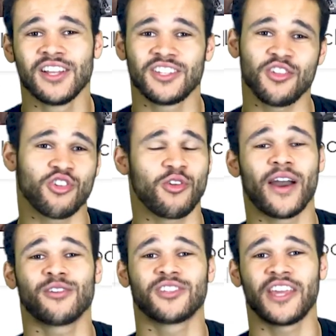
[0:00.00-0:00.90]
teaching you
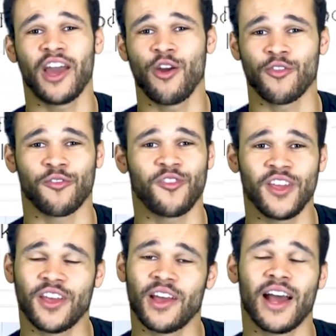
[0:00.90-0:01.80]
how to get over
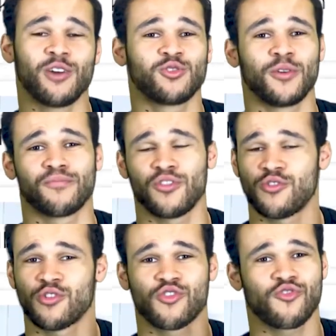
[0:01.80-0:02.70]
fear, how to
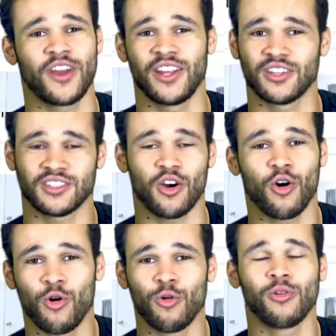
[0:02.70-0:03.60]
approach your training as a
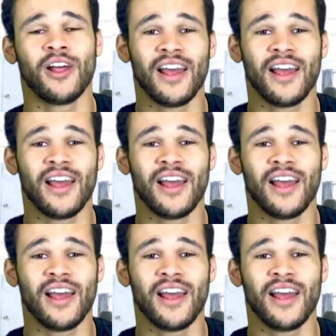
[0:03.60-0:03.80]
whole,